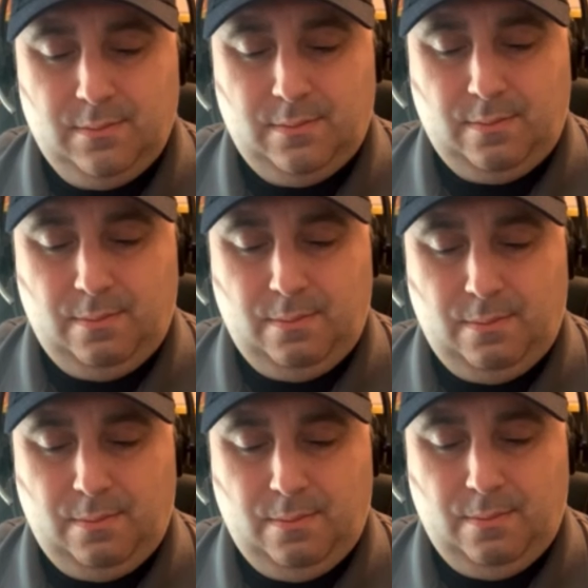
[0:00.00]

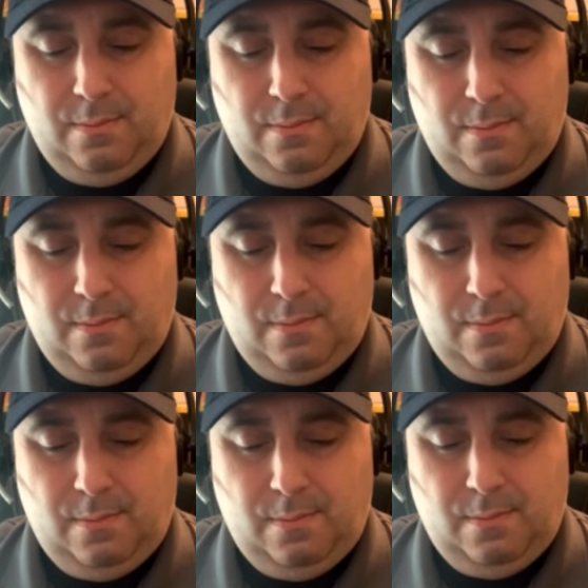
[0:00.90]

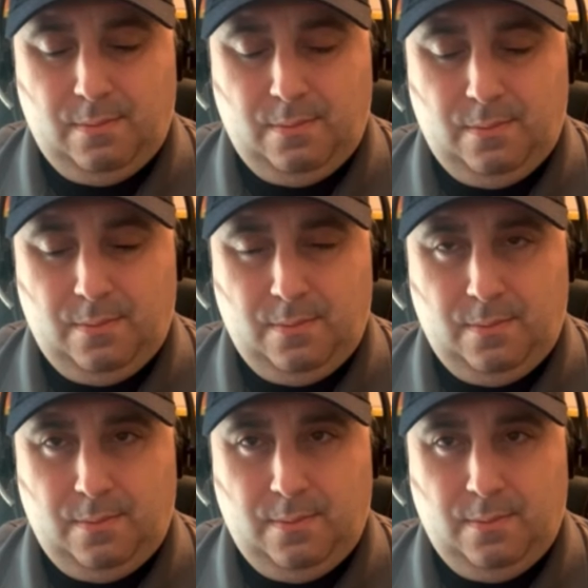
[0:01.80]

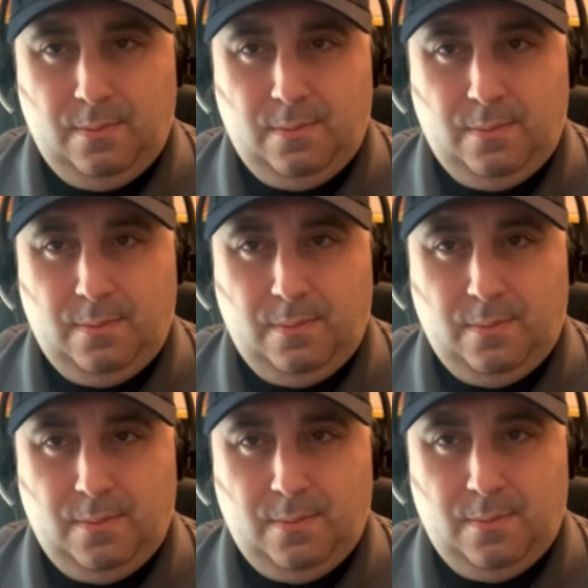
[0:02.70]

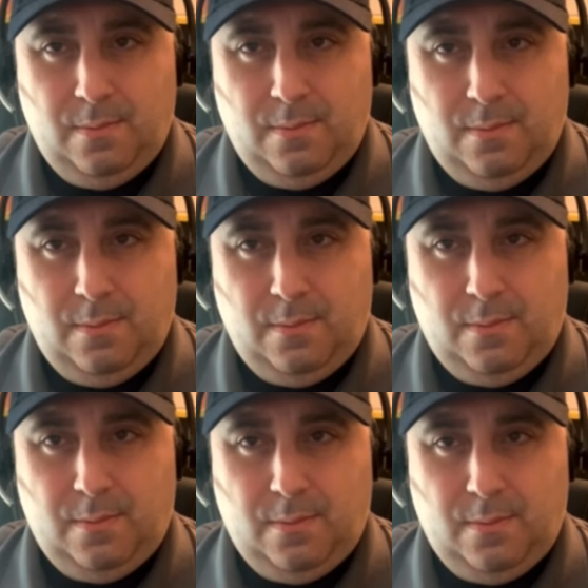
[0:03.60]

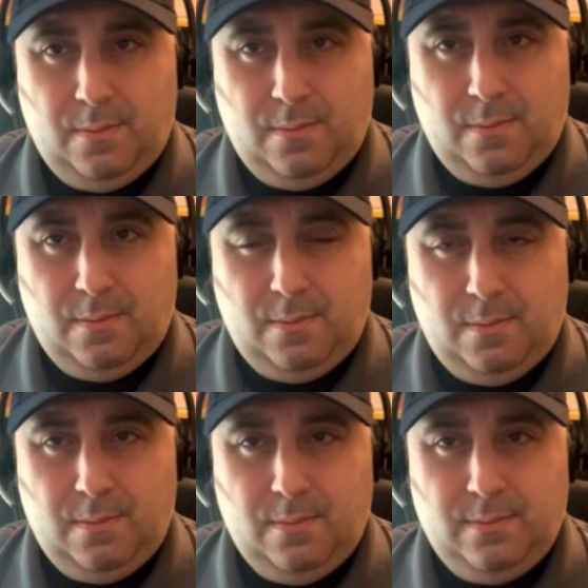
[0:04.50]
No words are spoken by the person on screen.